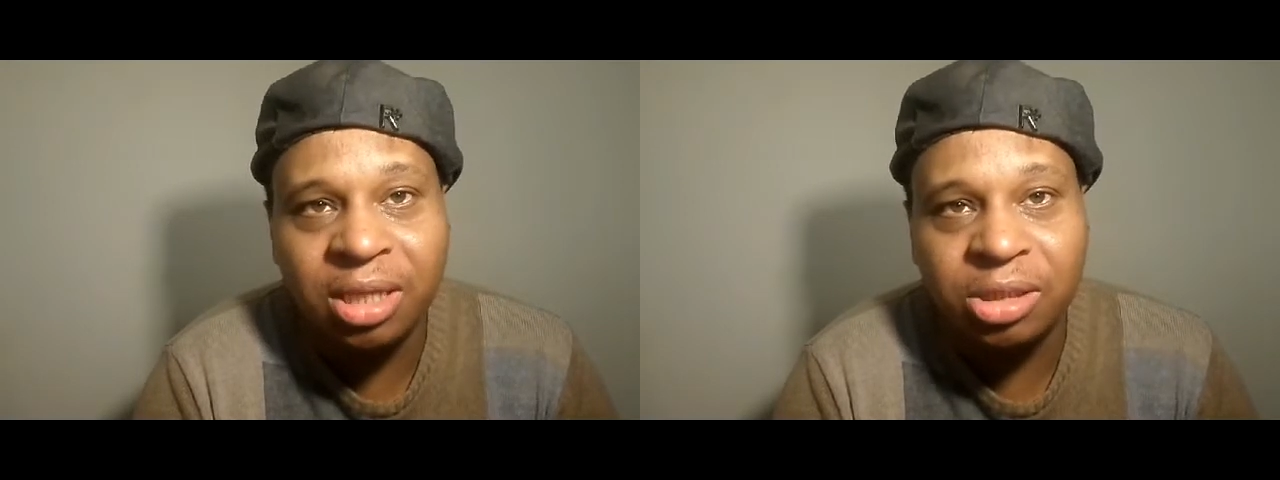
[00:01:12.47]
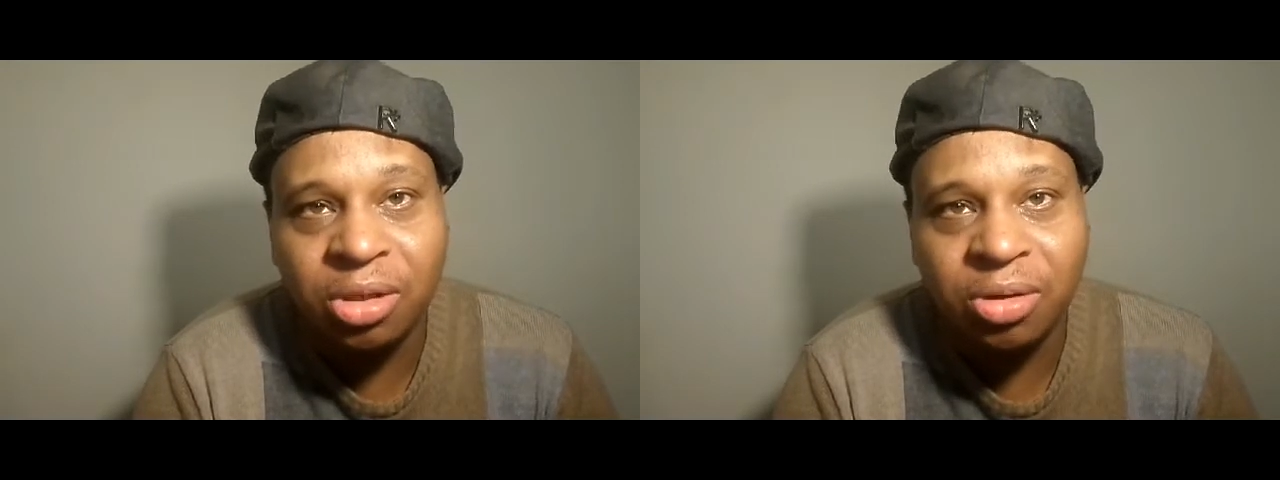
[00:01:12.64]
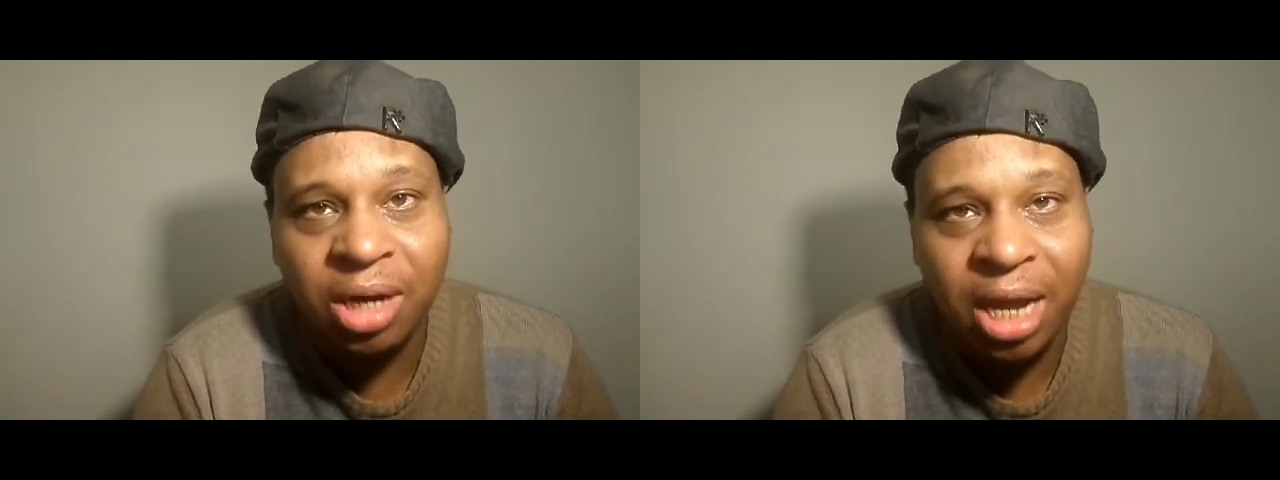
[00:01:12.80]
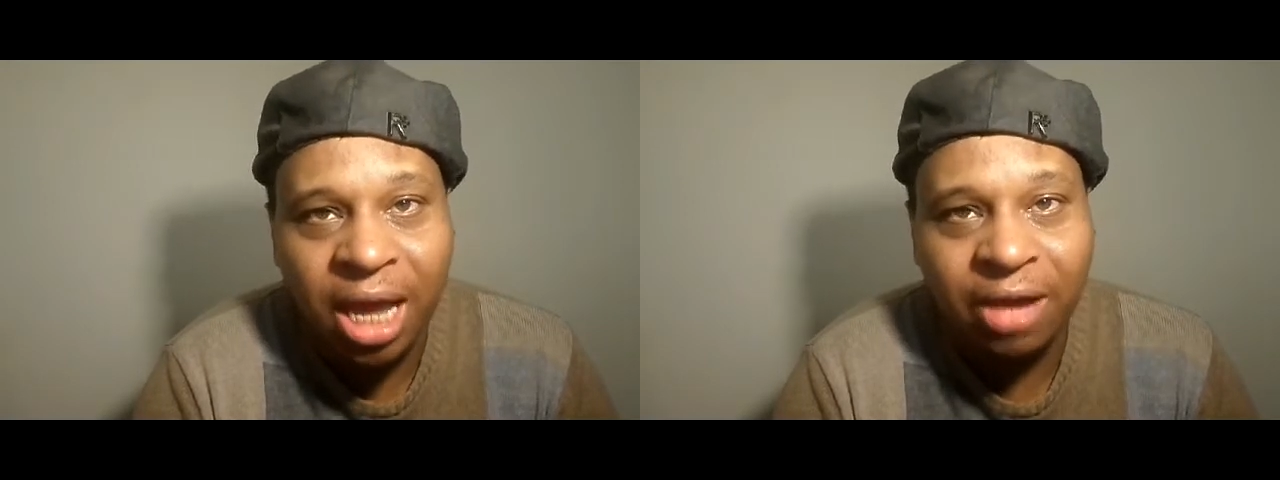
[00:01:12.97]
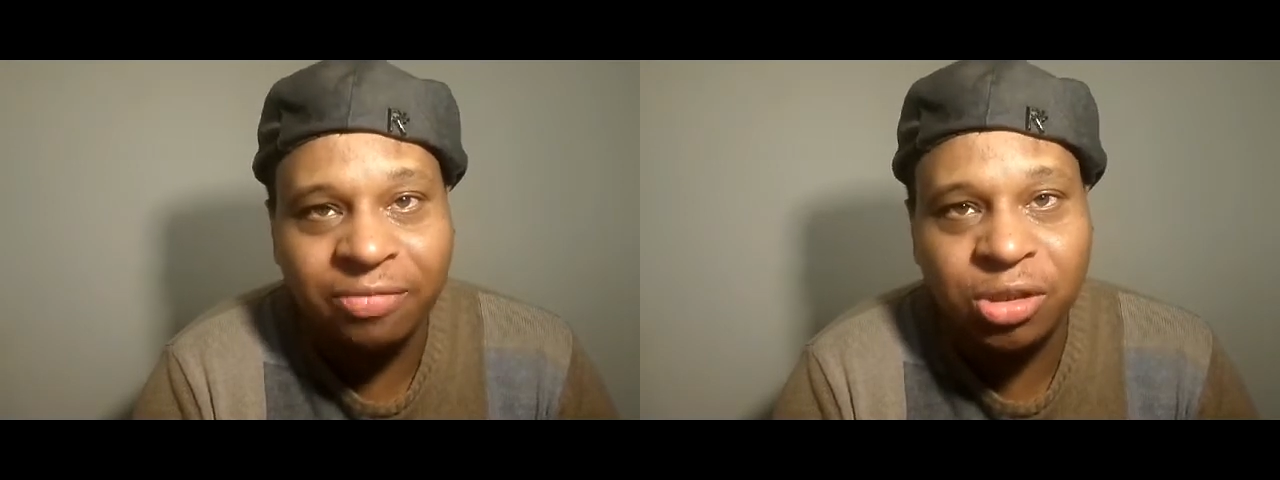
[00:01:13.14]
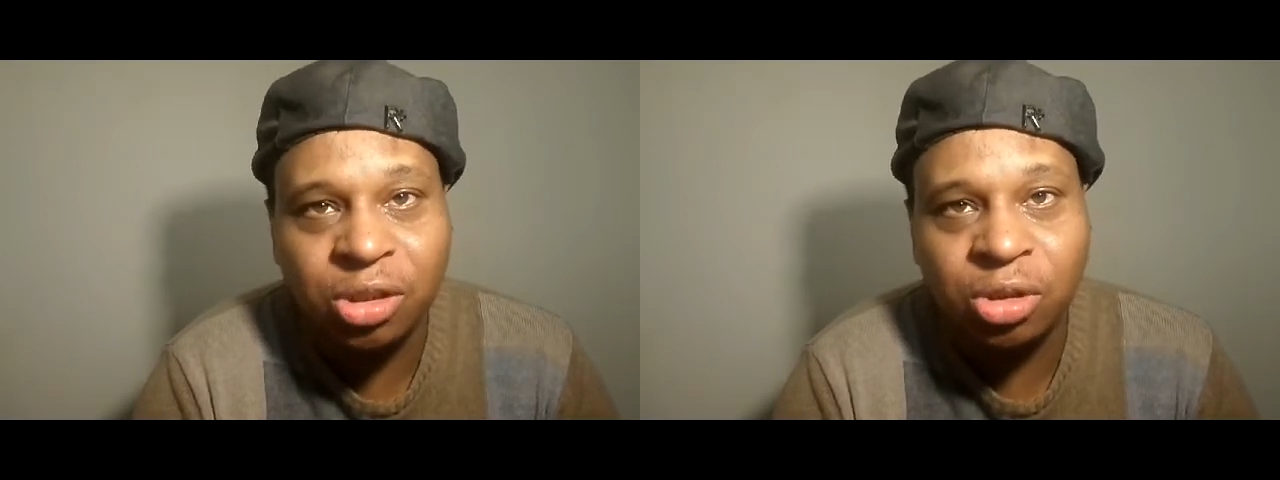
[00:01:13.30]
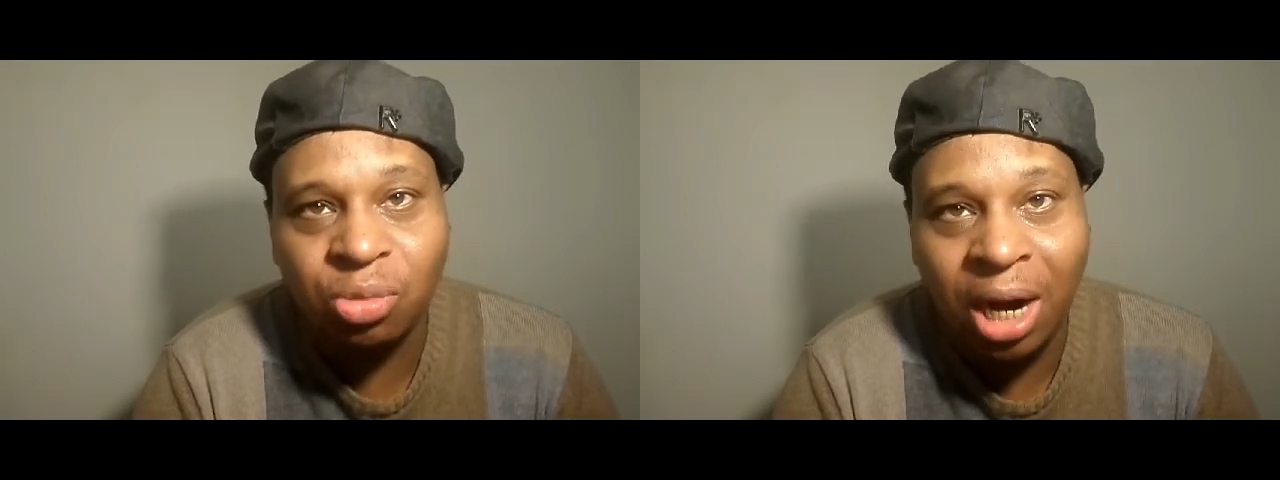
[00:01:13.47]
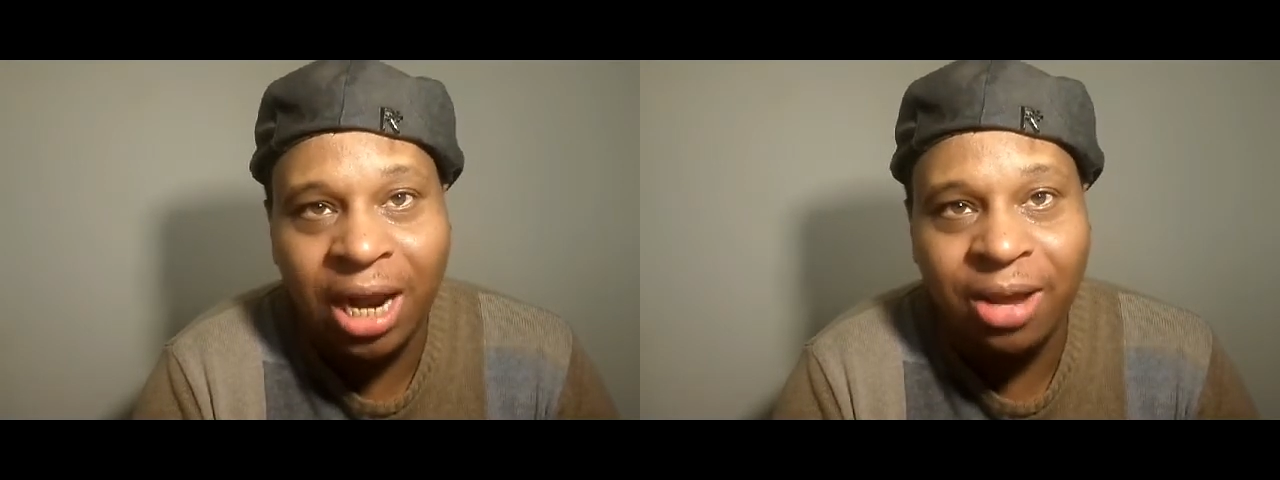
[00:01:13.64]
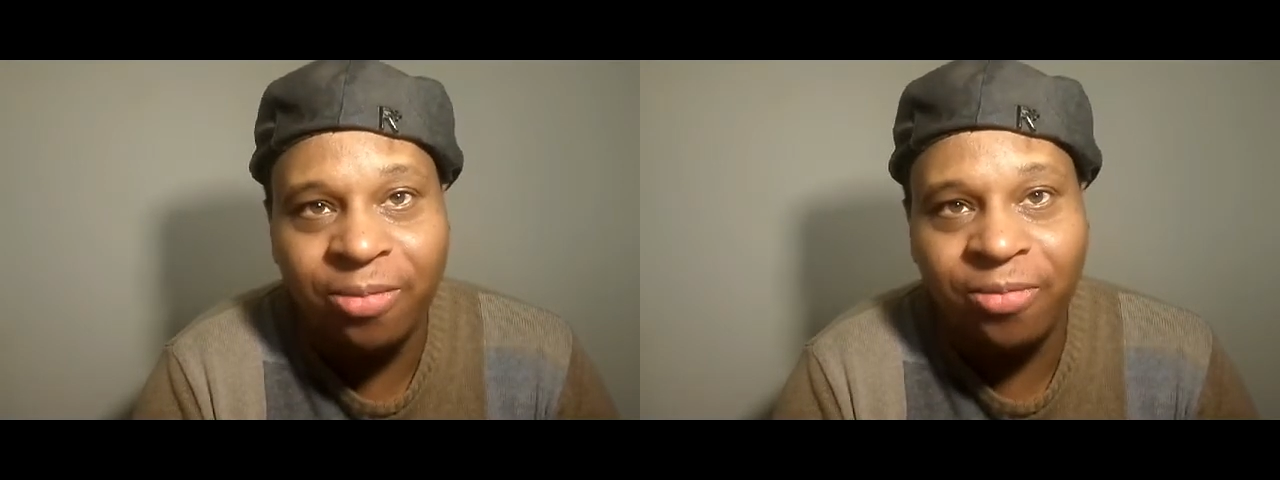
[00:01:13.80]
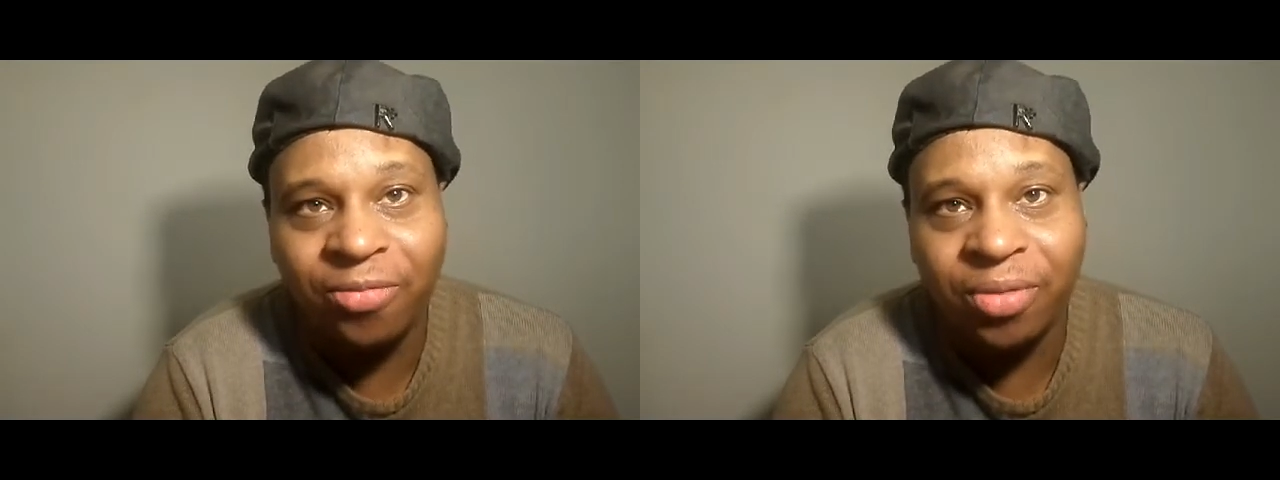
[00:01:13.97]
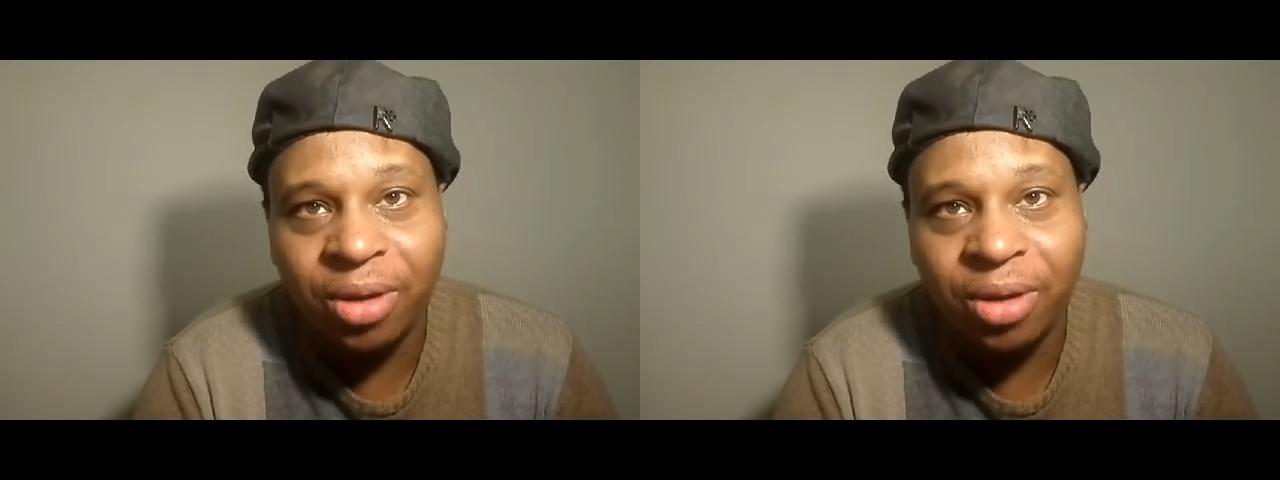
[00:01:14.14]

that you're gonna have strife